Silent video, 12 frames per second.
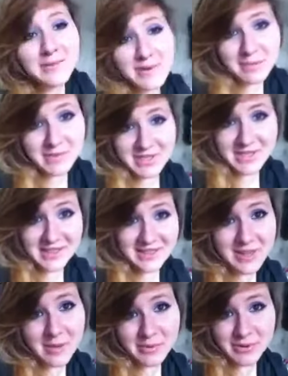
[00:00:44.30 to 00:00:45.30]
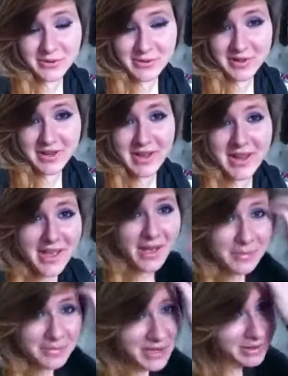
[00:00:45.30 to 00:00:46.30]
am not missing this opportunity.
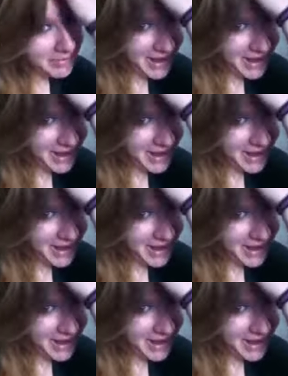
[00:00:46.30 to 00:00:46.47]
Peter